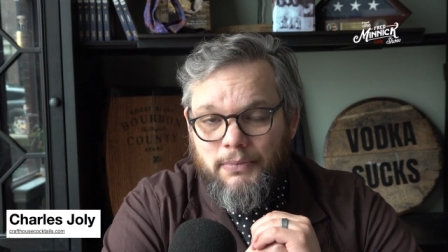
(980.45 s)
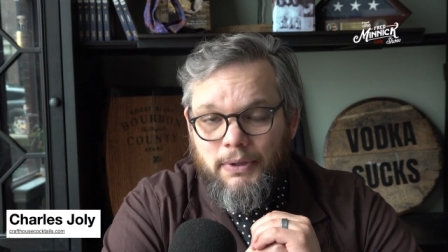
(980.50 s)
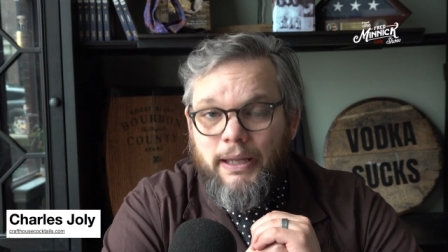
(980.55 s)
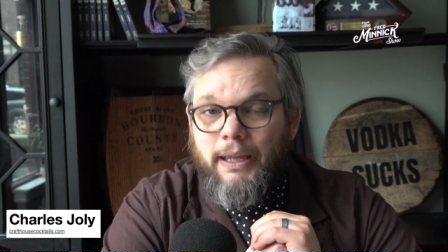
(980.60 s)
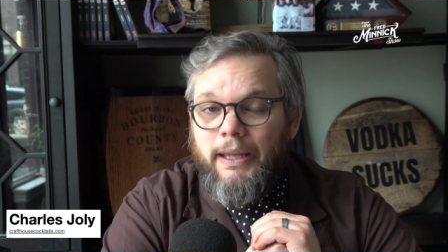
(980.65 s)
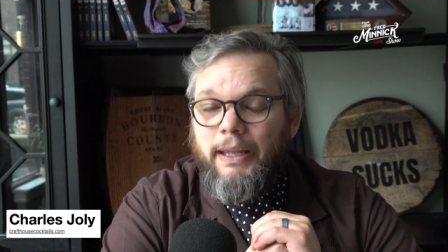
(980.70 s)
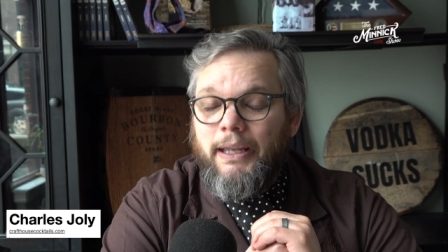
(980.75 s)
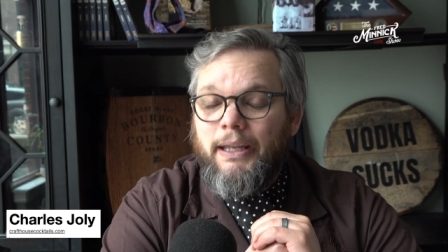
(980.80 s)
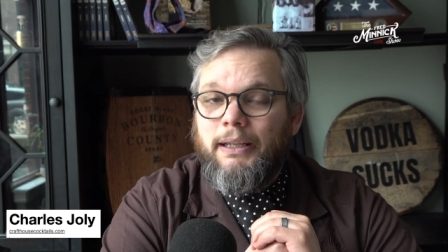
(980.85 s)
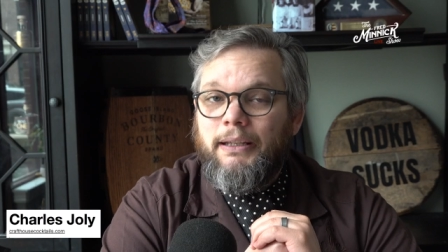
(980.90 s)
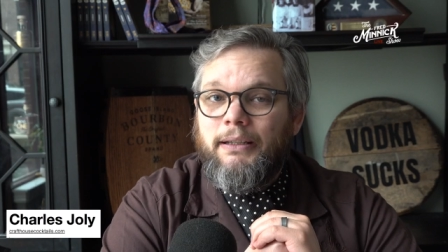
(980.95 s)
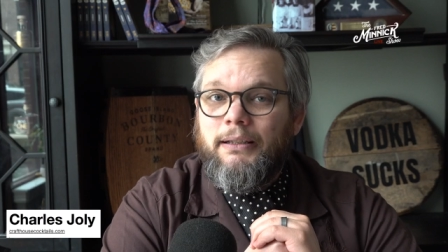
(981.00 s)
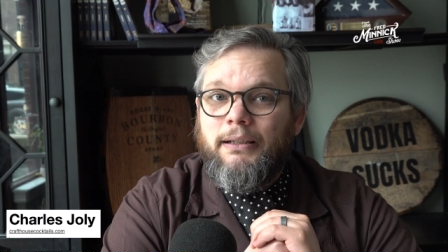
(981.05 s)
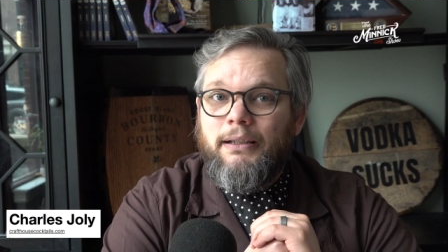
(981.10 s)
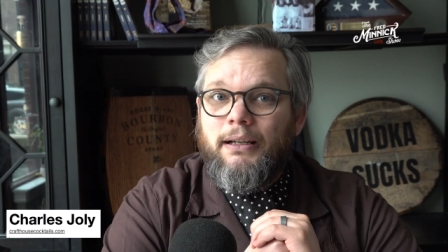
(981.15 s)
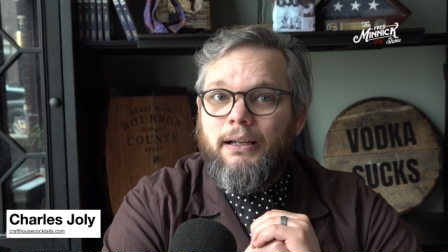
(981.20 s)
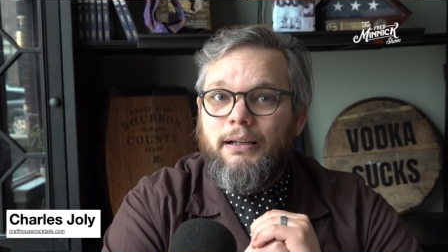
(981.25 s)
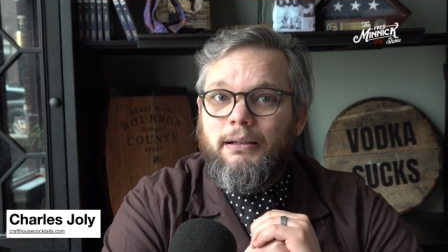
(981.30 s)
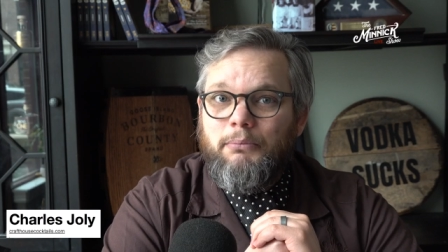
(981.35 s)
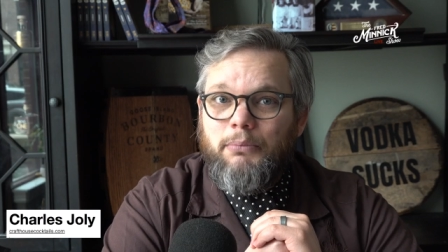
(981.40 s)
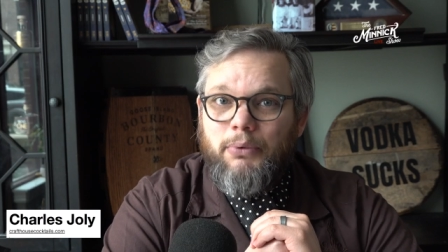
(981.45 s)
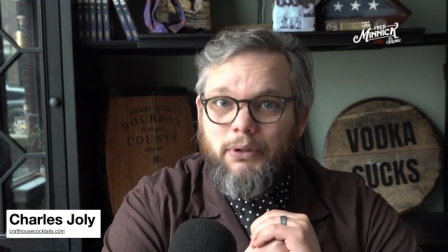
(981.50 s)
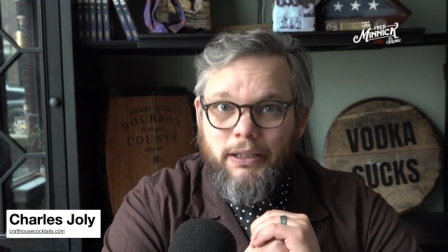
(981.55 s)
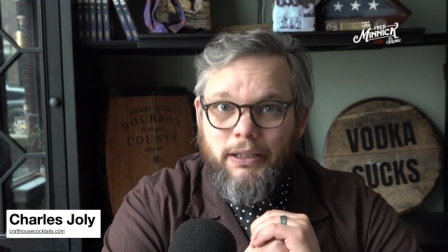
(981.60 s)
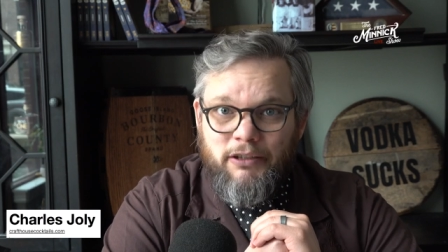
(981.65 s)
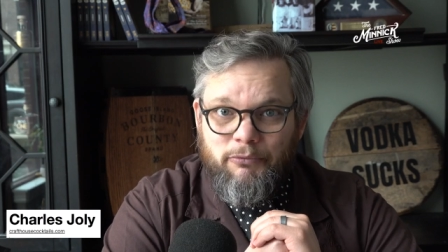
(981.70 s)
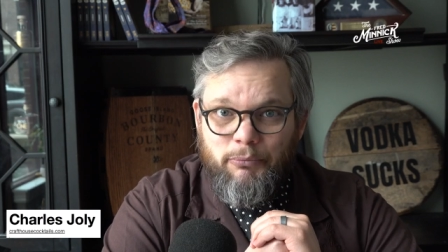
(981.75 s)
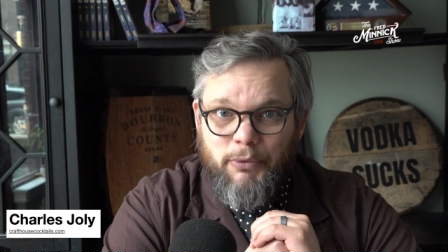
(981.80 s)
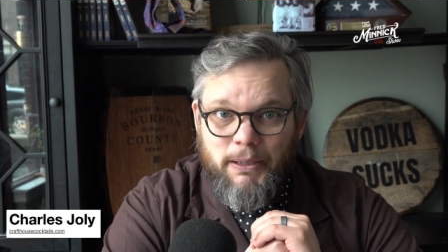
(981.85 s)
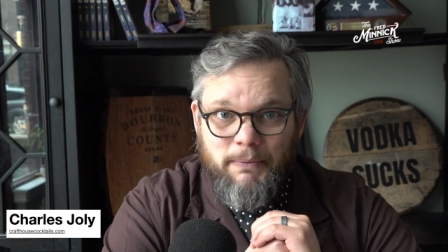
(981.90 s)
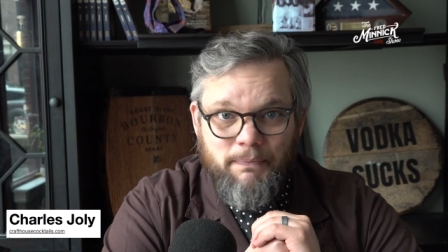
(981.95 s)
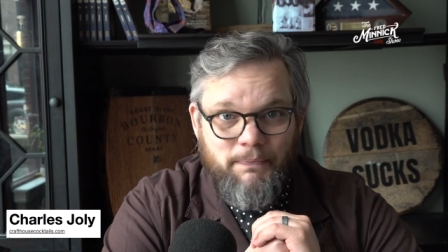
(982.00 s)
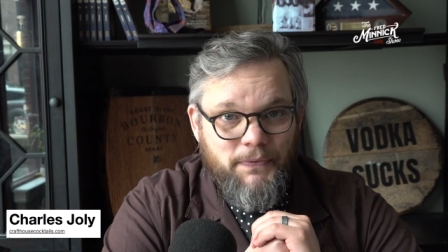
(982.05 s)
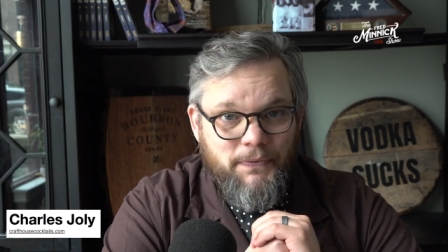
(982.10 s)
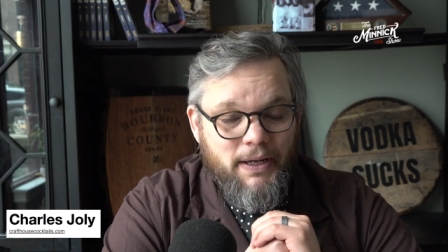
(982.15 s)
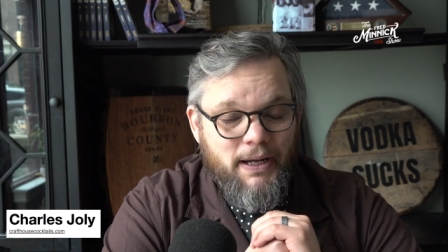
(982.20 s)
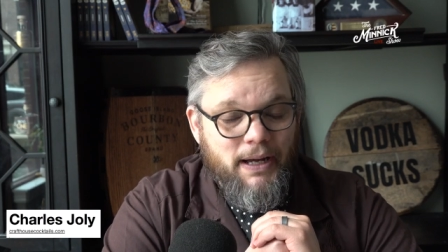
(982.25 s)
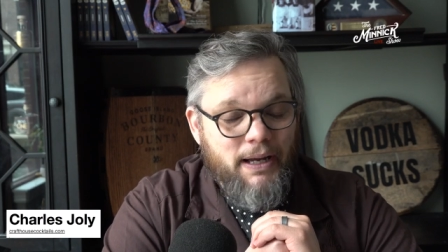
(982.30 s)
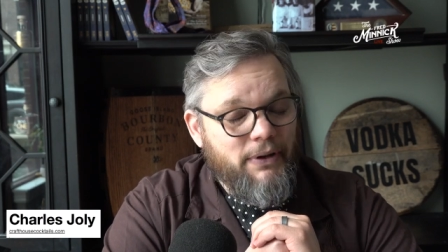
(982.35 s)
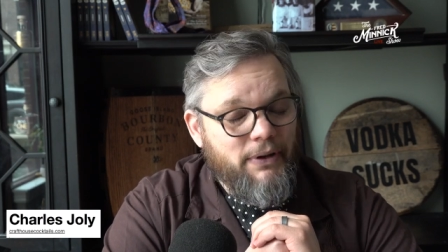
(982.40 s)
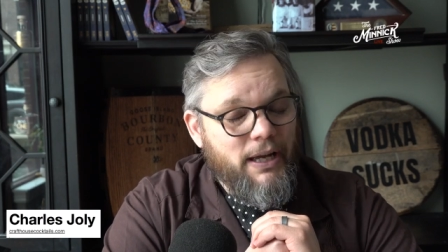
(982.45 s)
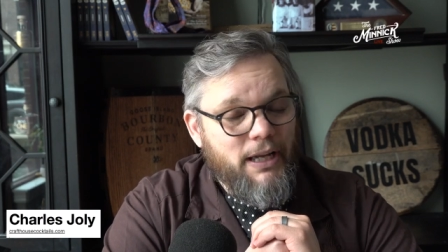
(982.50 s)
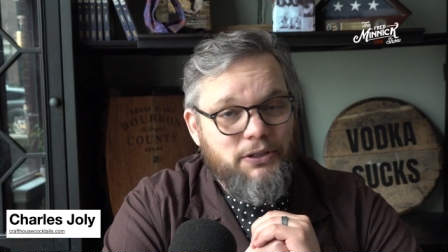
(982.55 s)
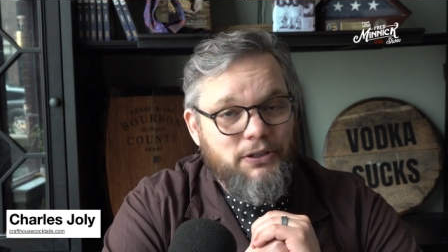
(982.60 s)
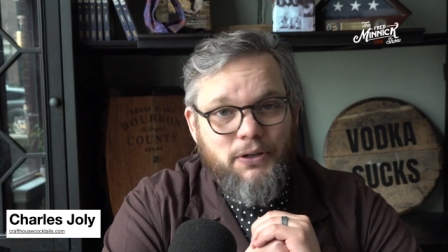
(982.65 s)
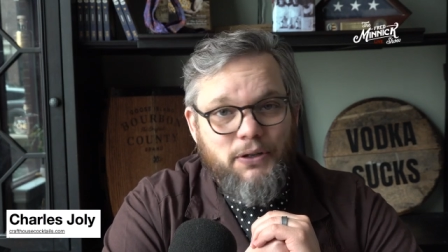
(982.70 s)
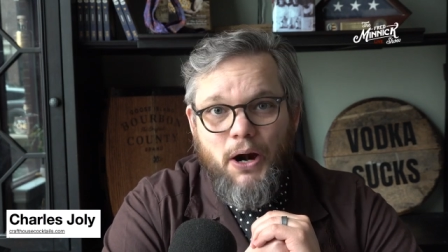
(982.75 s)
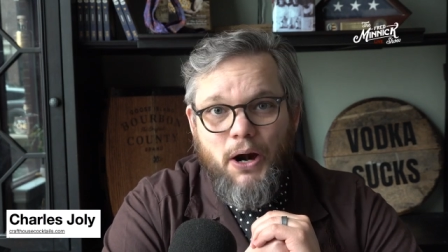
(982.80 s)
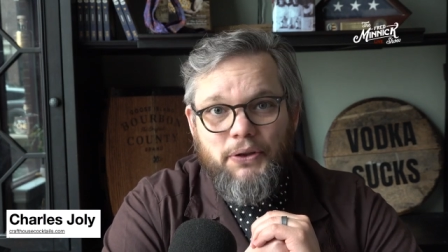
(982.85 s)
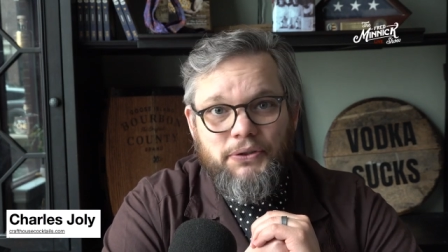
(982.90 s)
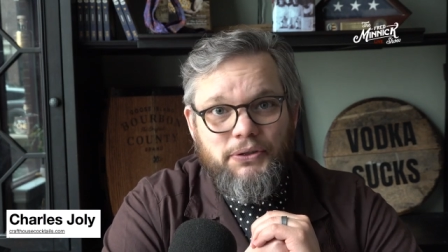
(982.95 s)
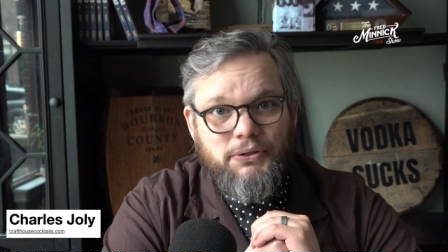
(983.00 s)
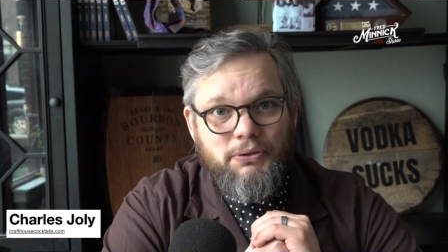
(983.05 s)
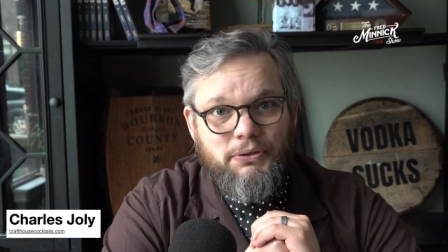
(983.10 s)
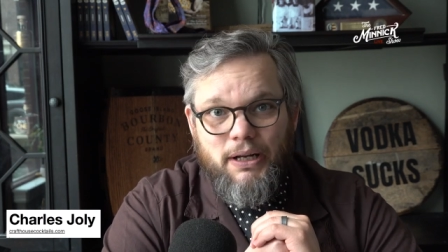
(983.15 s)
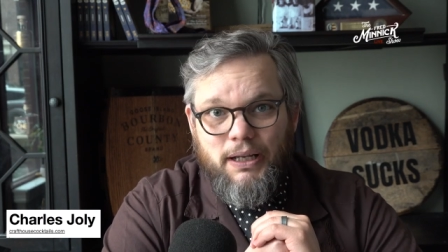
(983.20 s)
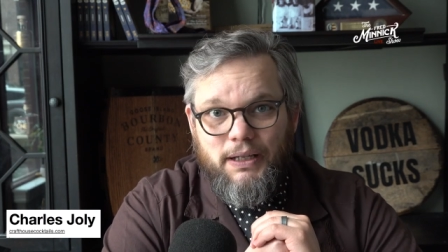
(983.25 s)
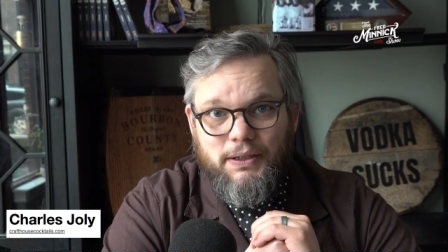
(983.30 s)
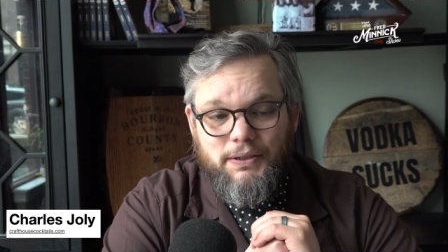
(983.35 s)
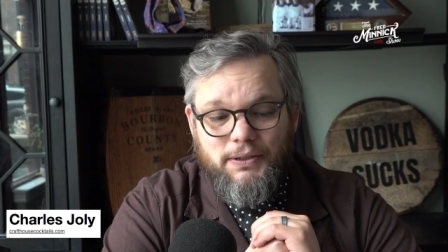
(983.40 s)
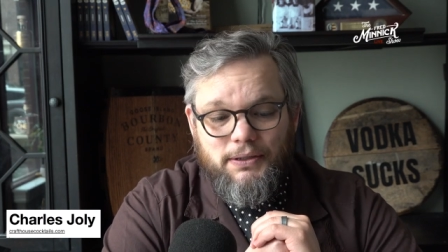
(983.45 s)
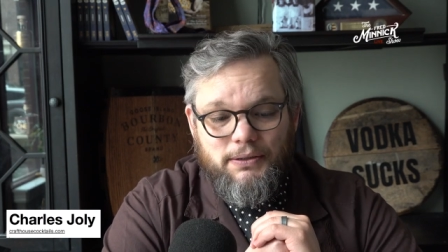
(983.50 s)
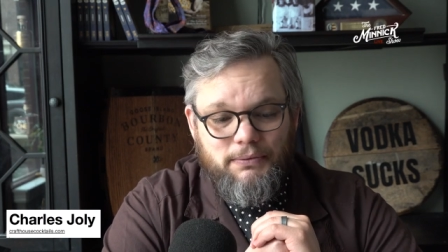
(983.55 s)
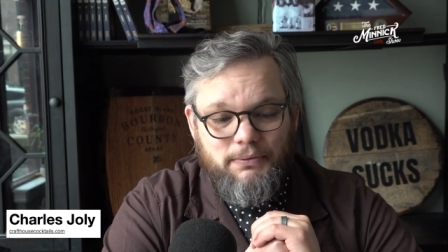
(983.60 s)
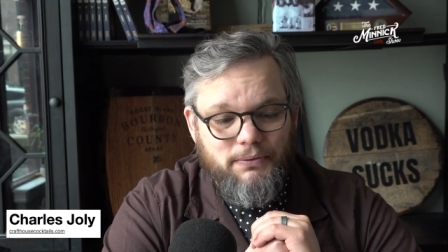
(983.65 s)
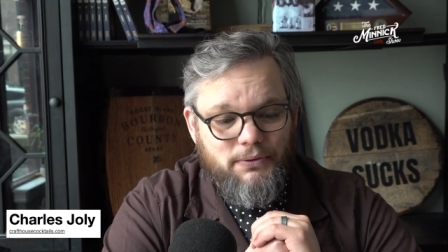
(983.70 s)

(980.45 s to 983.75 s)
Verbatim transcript: And believe me, I've had Charles drinks.